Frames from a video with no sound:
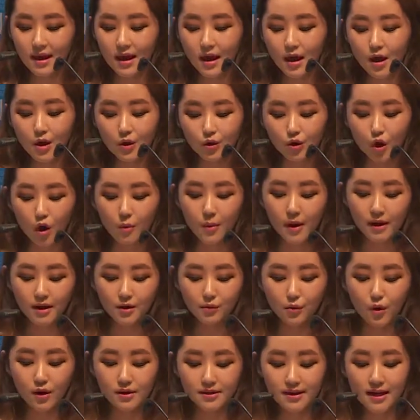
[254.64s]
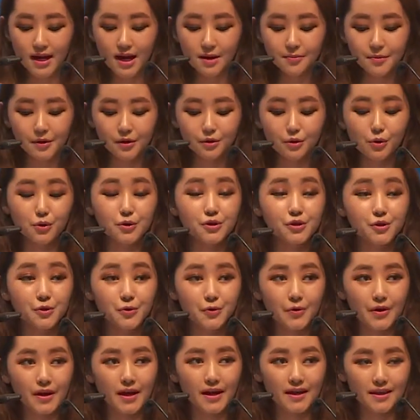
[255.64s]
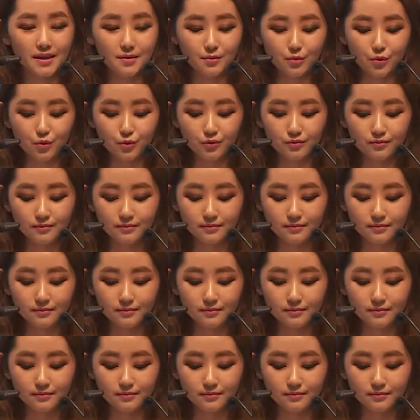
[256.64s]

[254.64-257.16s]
Nobody was helping North Korea anymore.